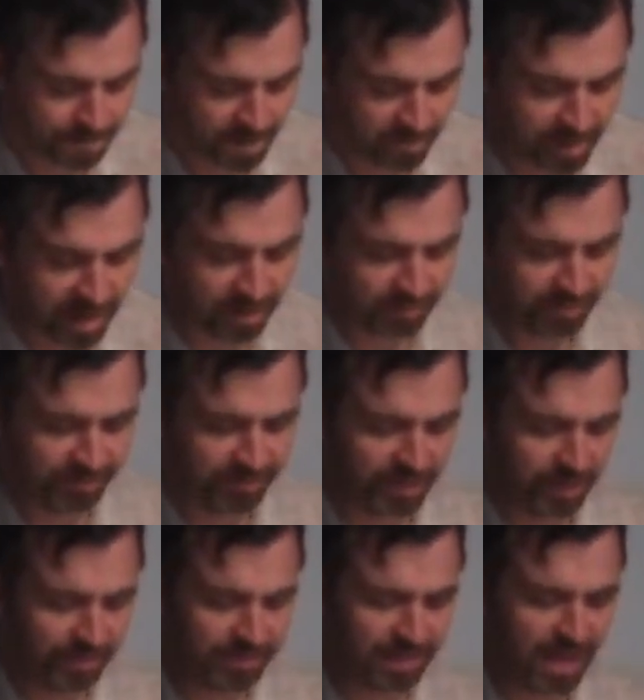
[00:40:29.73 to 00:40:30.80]
Balaam lifted
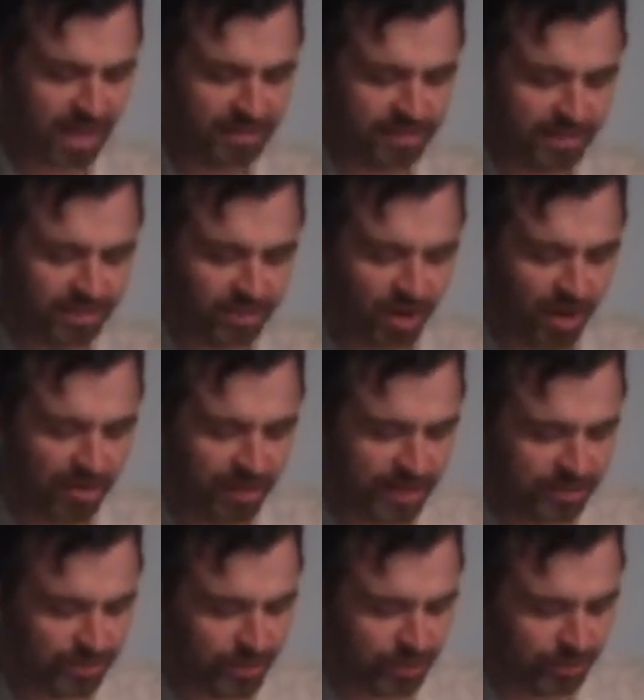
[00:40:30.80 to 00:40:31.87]
up his eyes, and he saw the
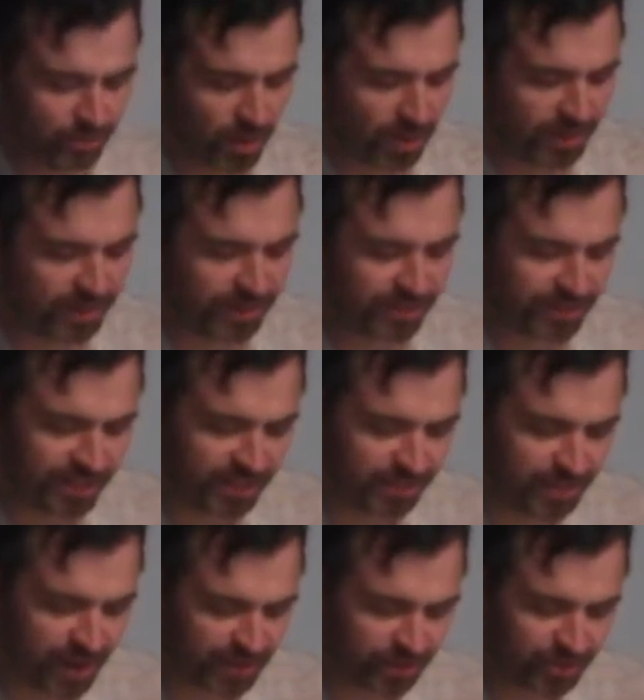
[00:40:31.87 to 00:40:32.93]
Israel dwelling in their tents
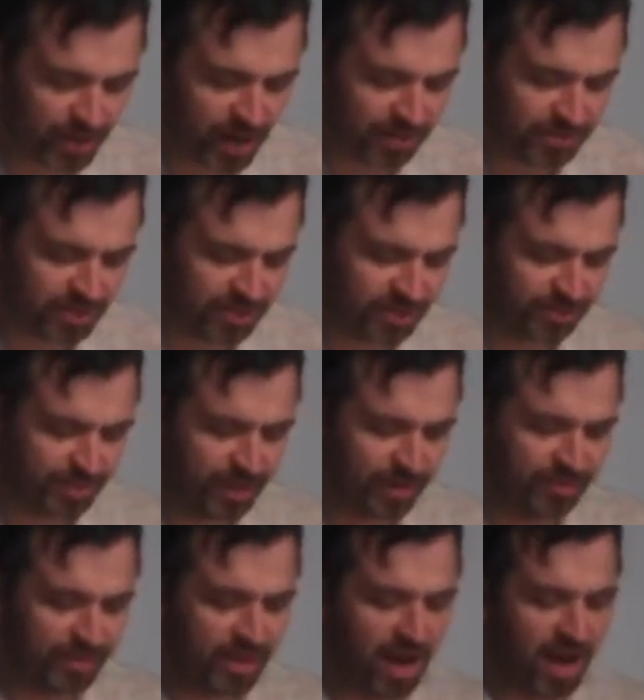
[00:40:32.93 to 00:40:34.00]
by their tribes, and the Spirit
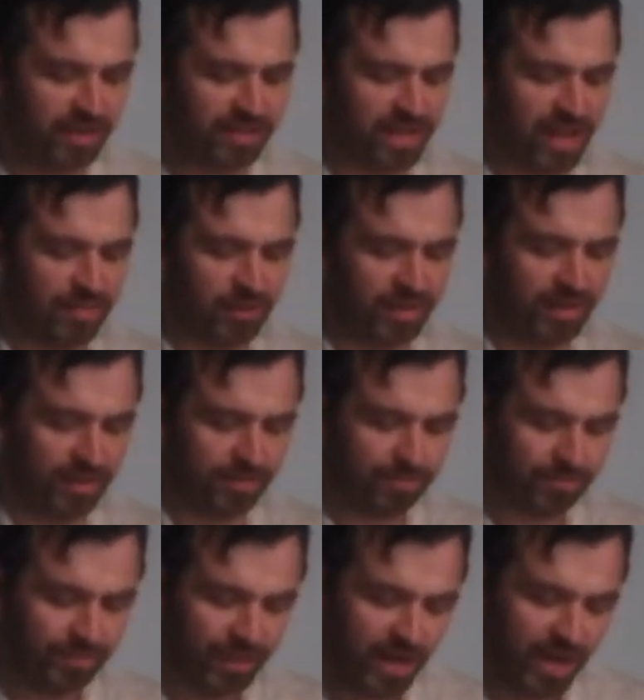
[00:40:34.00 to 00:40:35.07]
of God came on him.
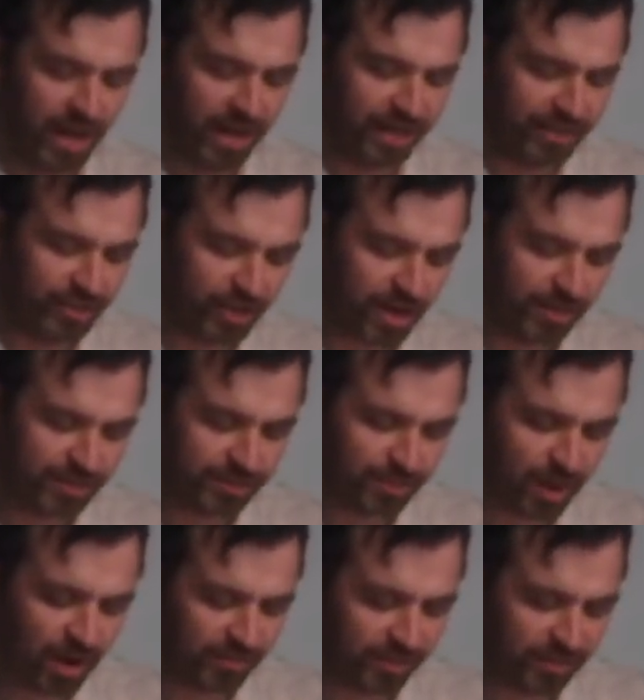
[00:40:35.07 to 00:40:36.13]
And he took up his
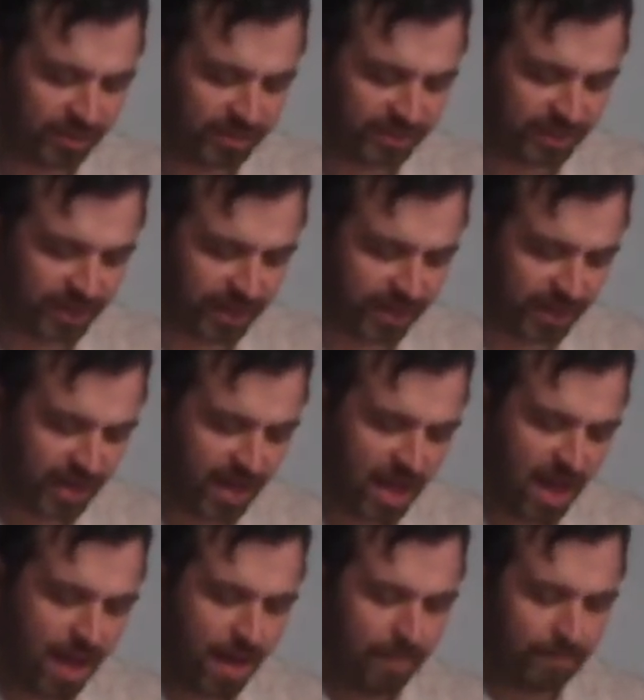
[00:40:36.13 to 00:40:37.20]
proverb and said,
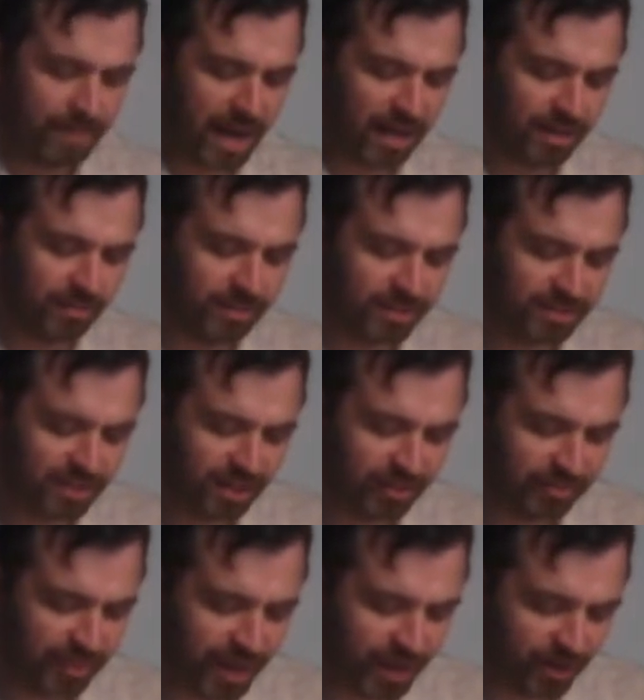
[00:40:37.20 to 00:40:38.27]
Balaam the son
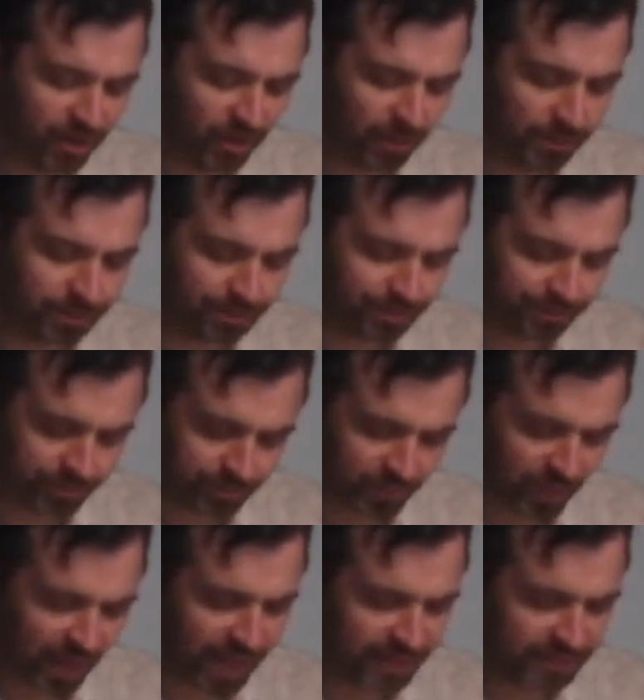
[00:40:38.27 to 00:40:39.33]
of Beor
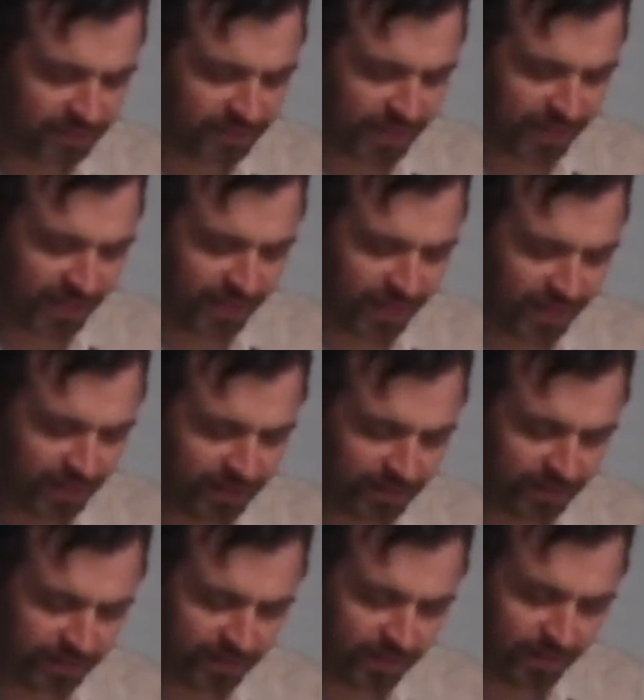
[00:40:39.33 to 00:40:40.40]
has said, and
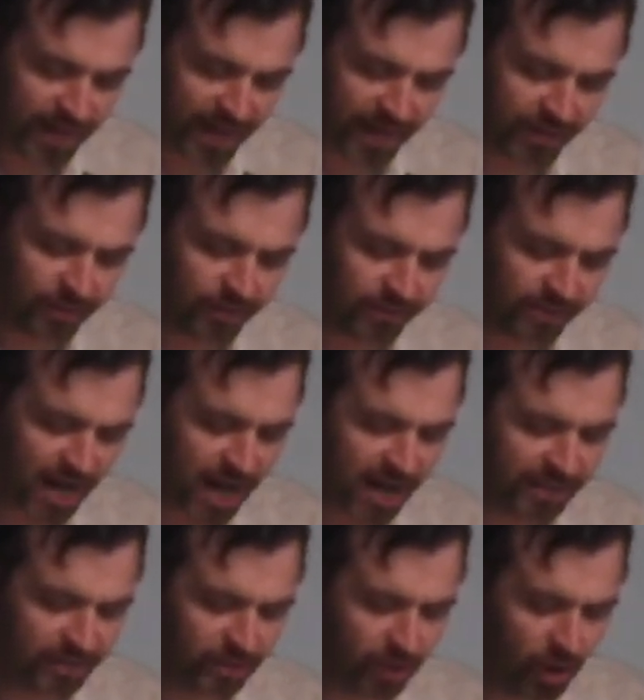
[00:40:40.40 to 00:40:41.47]
the man whose
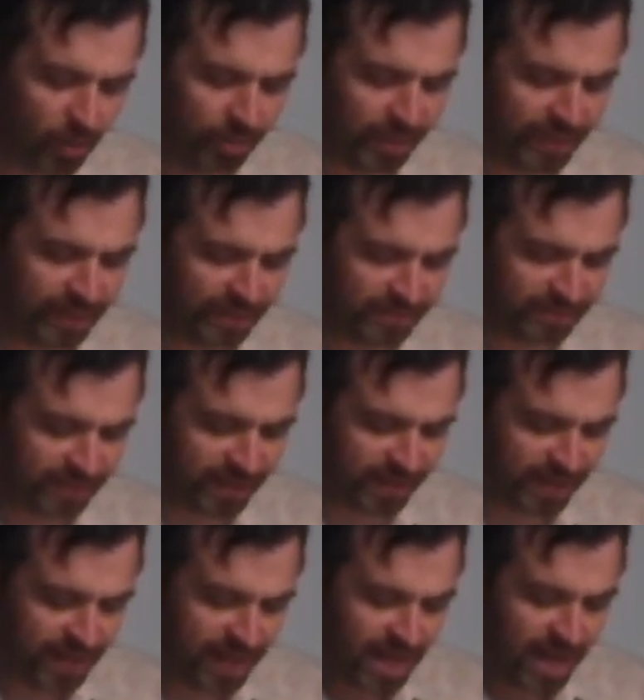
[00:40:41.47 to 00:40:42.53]
eyes are opened has
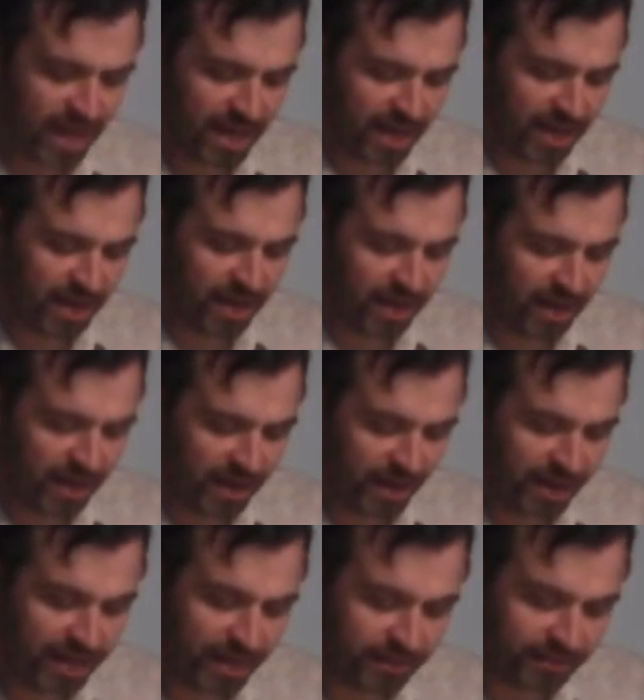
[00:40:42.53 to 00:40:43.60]
said,
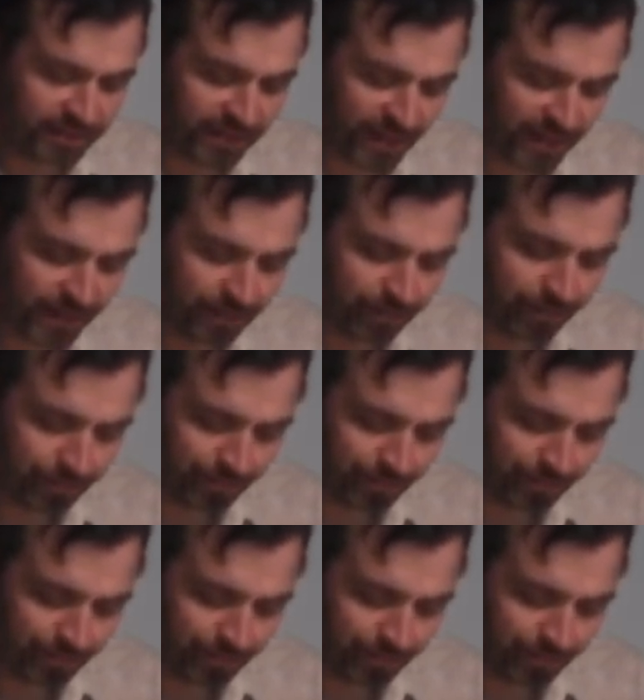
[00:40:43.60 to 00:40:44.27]
he has said,